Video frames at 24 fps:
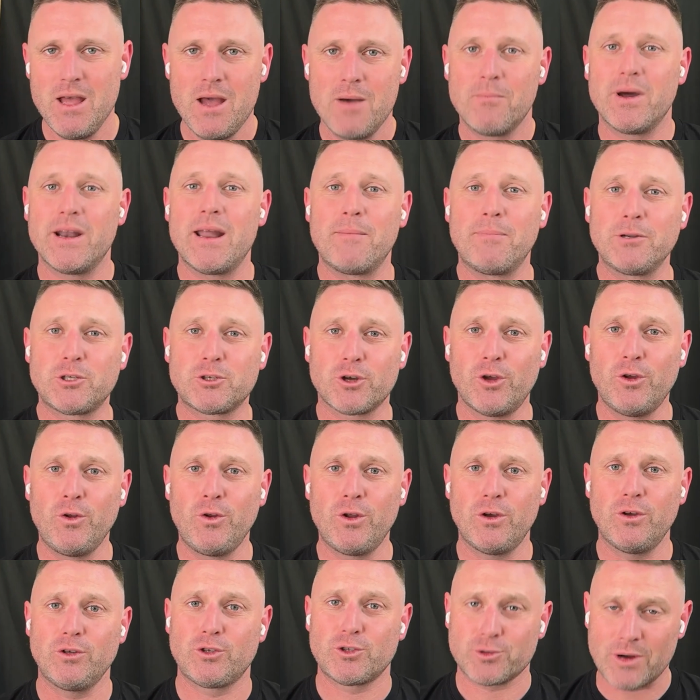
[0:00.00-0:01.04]
My number two
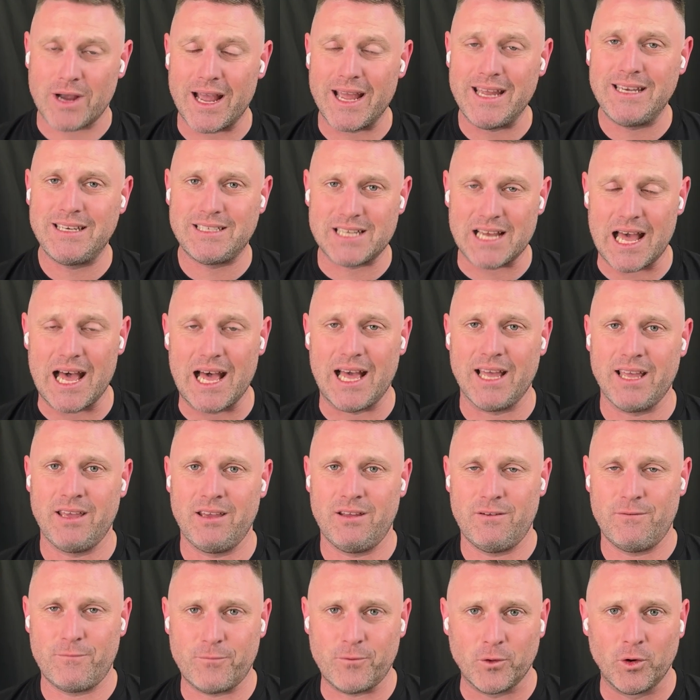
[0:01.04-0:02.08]
trade
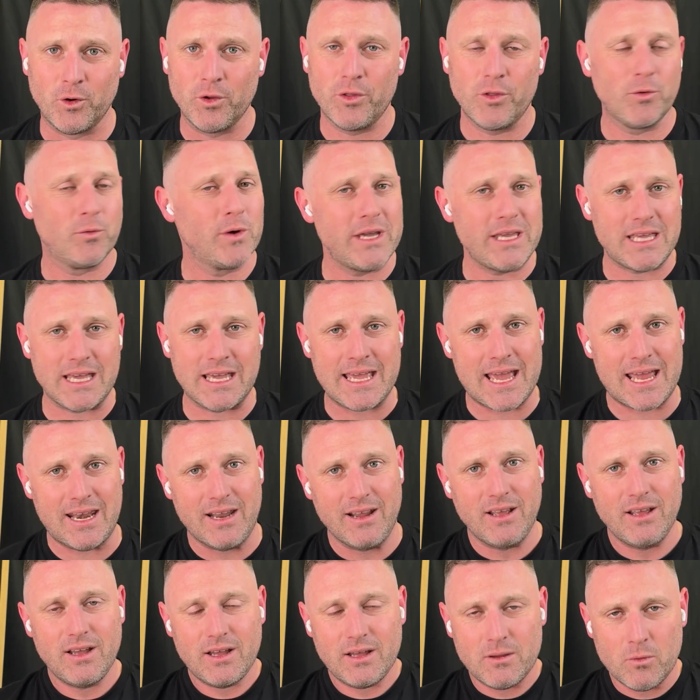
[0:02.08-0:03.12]
target for the week. Again,
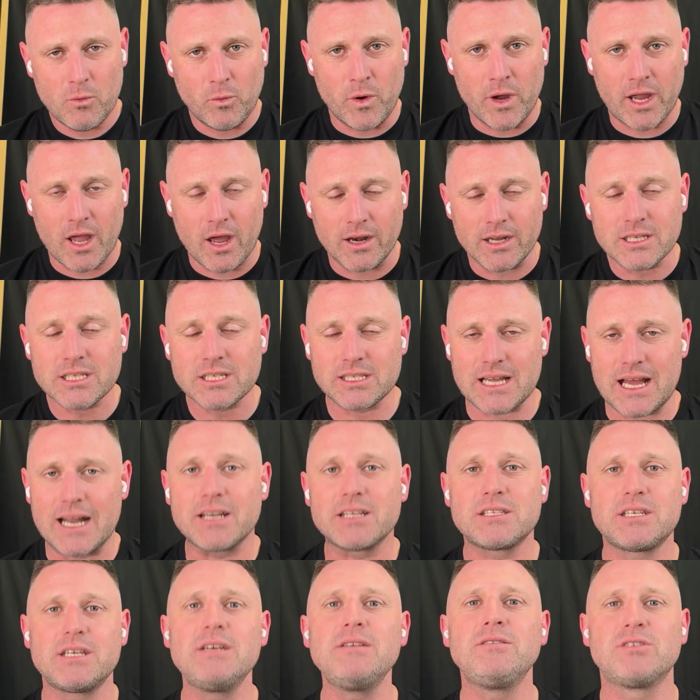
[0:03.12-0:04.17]
we're going to start
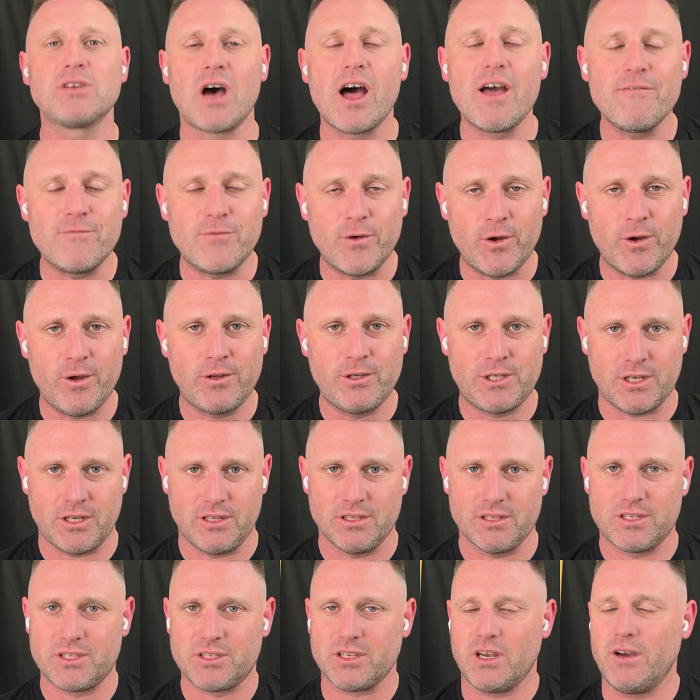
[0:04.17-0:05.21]
to see
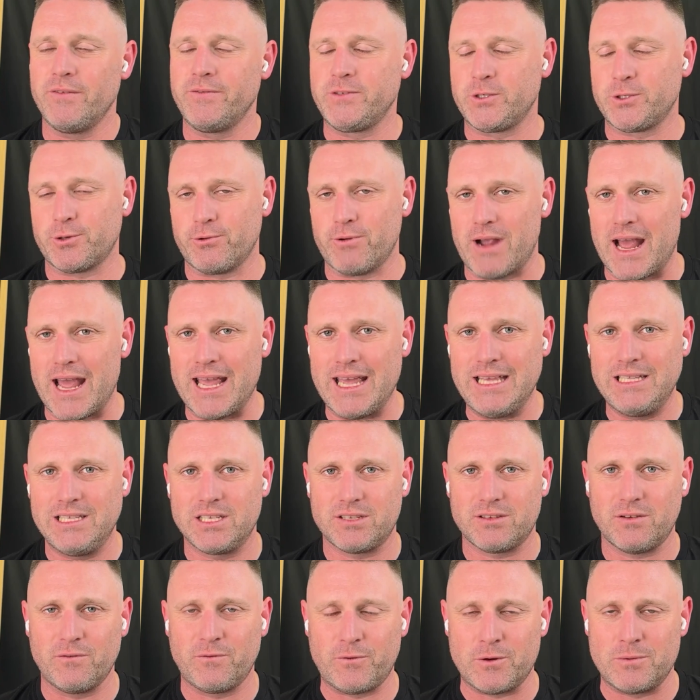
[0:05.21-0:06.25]
divergence of
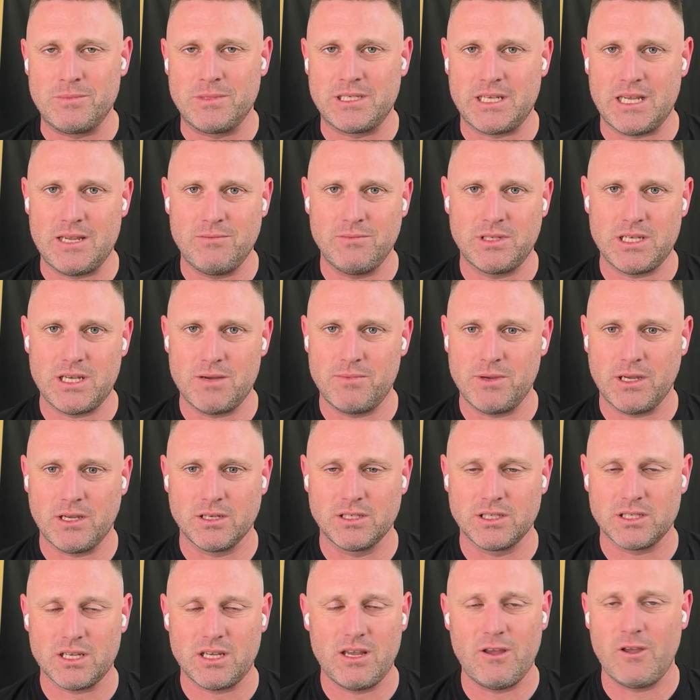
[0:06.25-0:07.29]
trades from teams here,
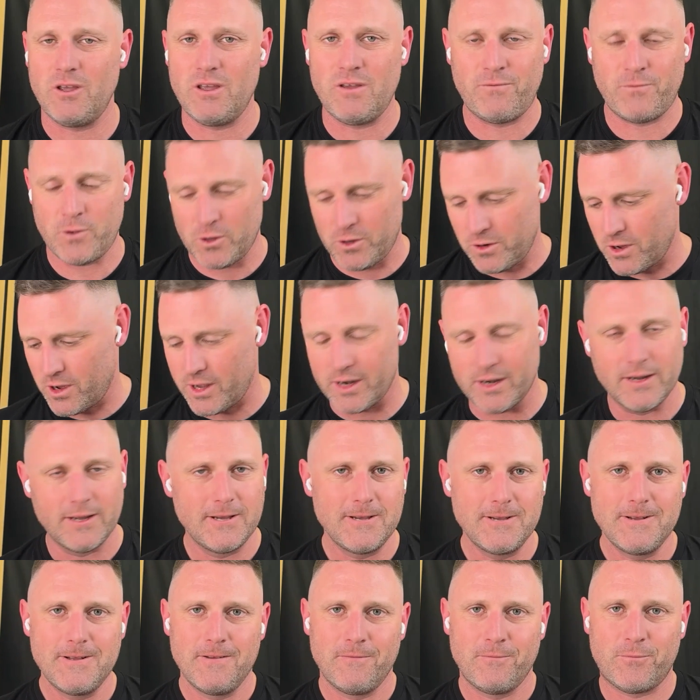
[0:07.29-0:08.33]
because if you're not,
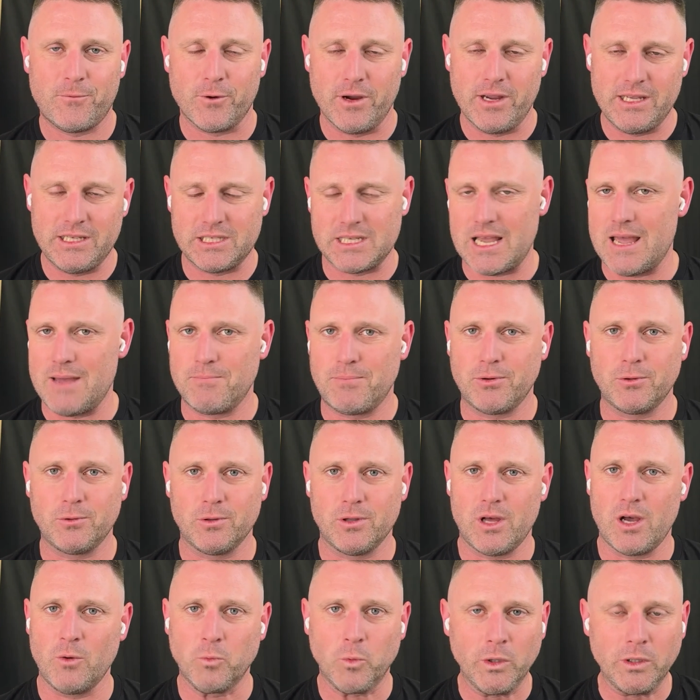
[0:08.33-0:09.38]
for
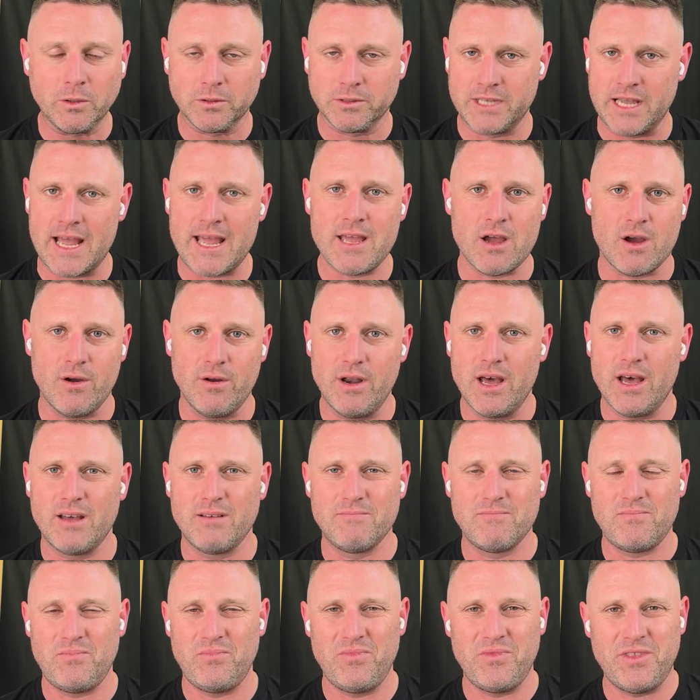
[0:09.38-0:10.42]
example, a Will Day owner,
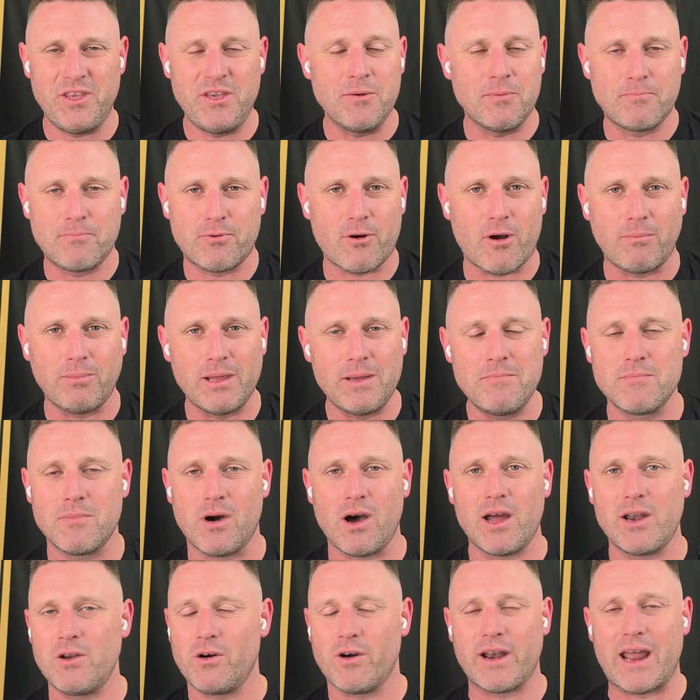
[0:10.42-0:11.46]
you probably
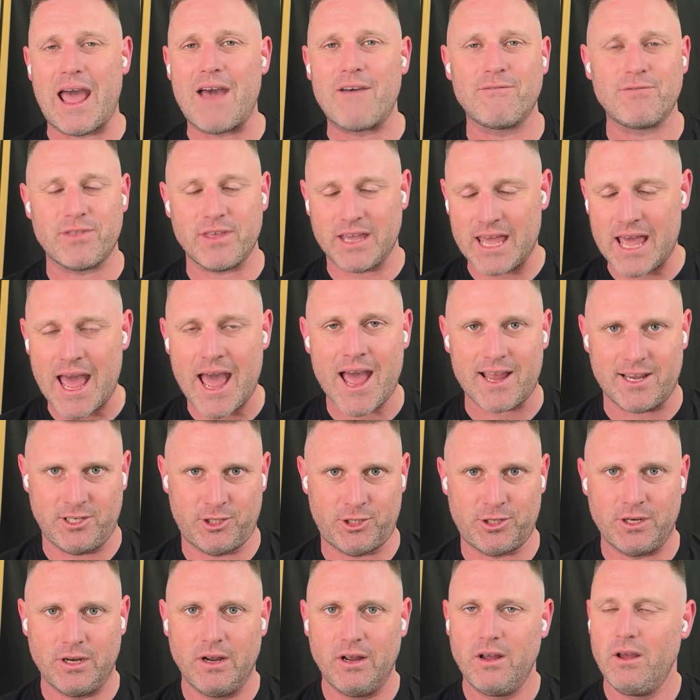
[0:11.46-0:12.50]
might not have the
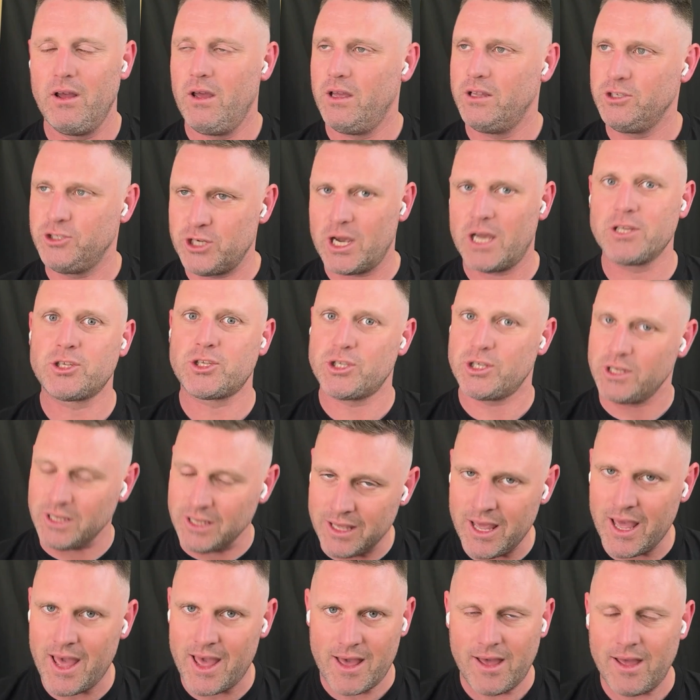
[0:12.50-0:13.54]
cash just
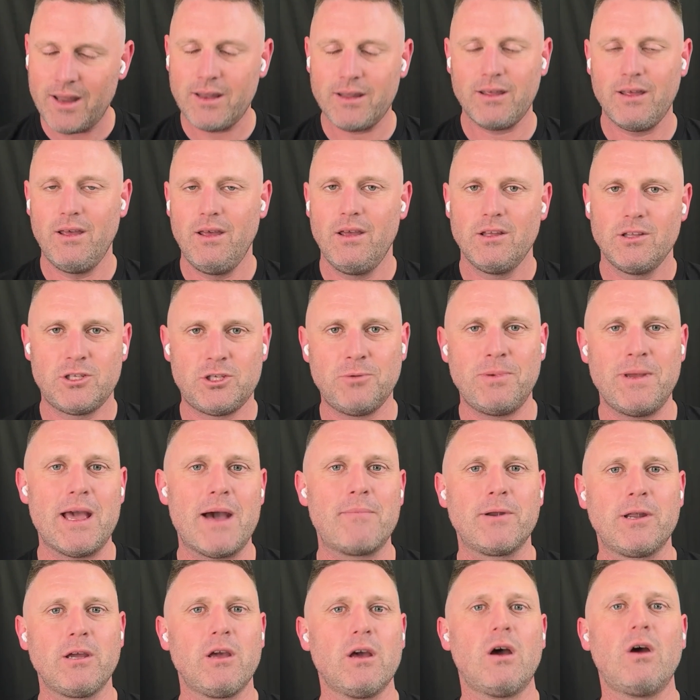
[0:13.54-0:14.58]
yet to be
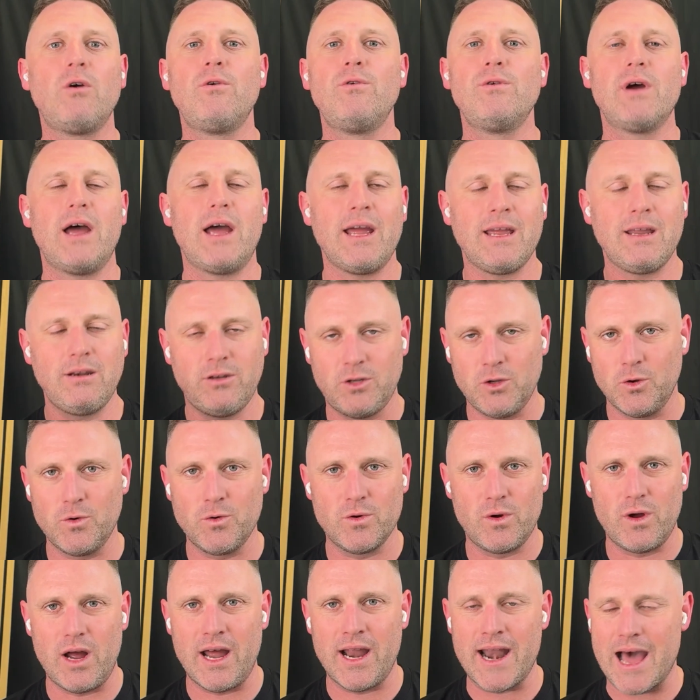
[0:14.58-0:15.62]
able to go and
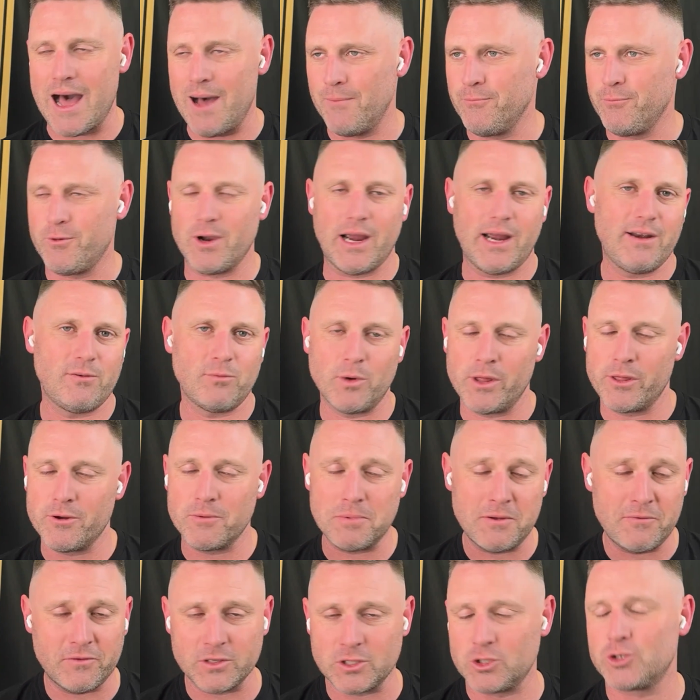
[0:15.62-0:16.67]
do an upgrade, whether it
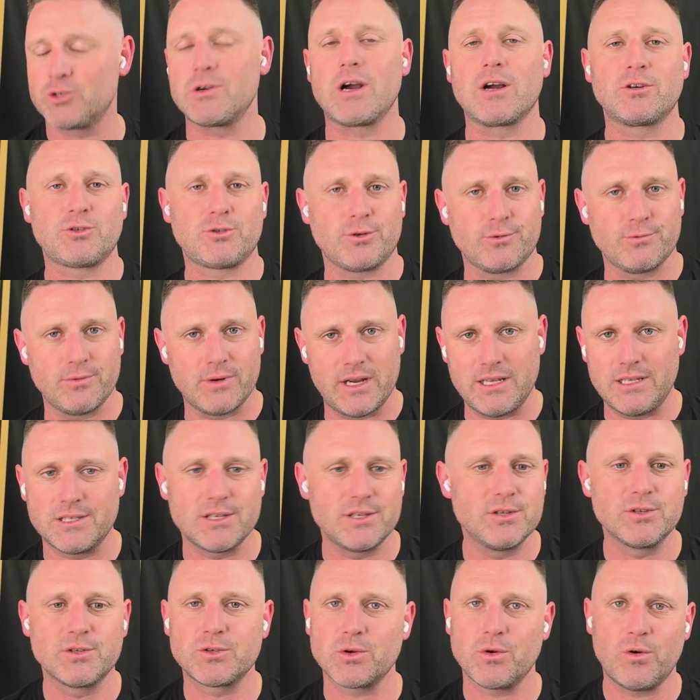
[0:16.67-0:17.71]
be for structural
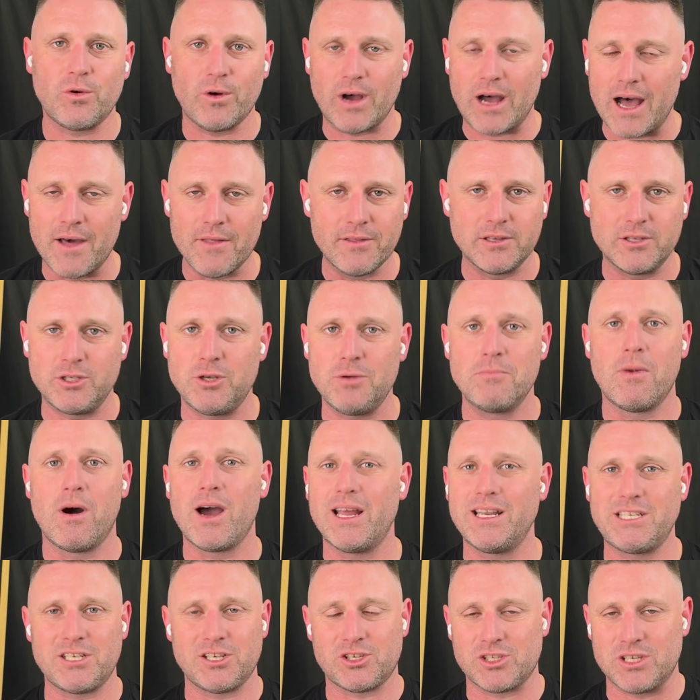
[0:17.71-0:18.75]
reasons or others. You
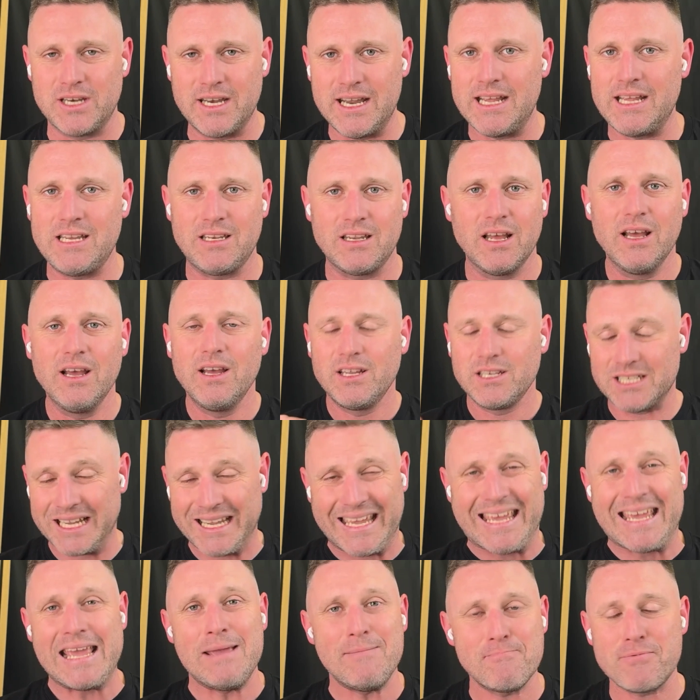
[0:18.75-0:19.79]
might just need to
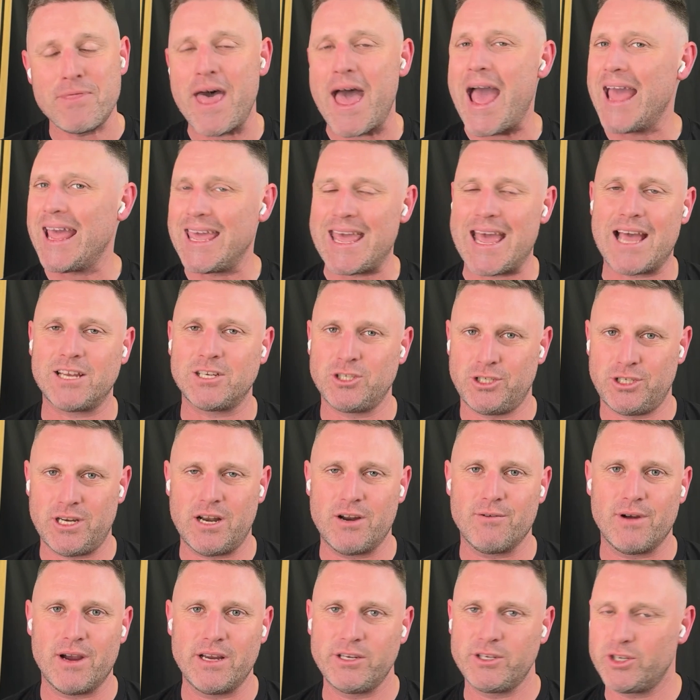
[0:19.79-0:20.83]
keep that cash
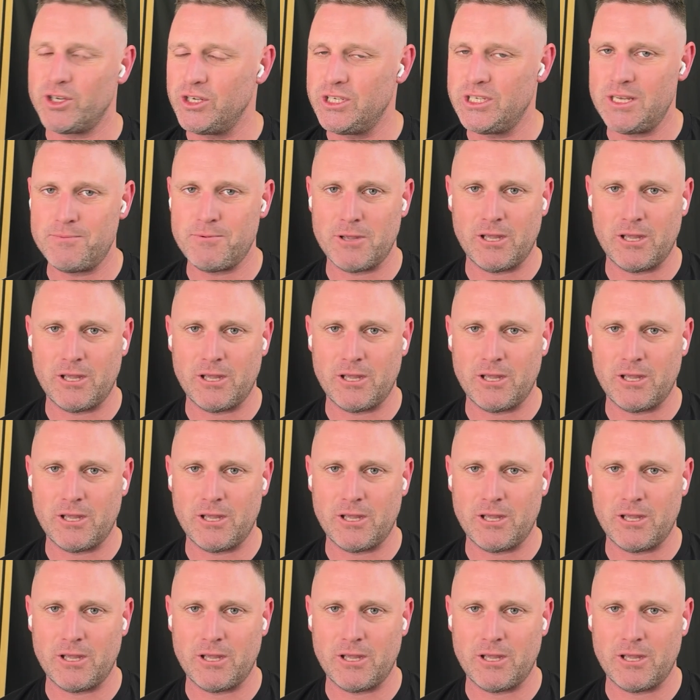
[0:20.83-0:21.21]
generation